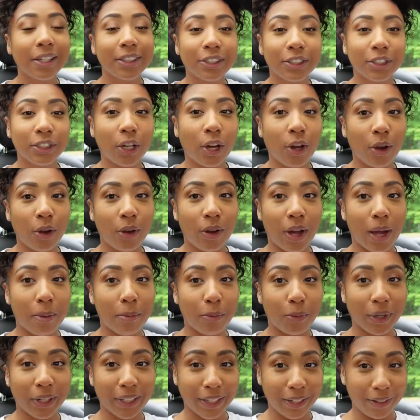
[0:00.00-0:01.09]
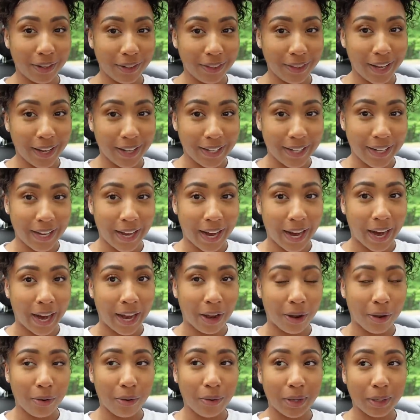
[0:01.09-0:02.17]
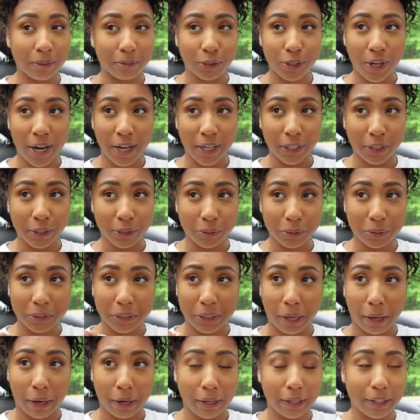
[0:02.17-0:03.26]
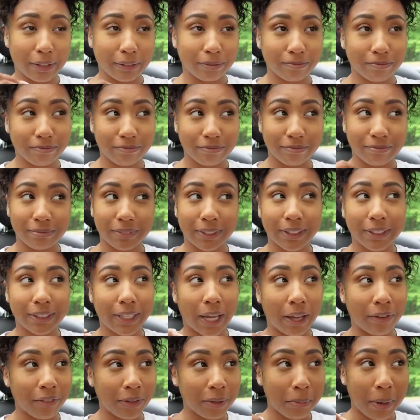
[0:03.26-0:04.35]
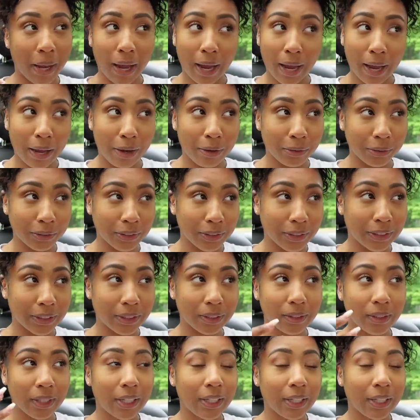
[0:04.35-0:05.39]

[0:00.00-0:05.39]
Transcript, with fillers: So I'm working on that now and I'm trying to lose like 7 pounds.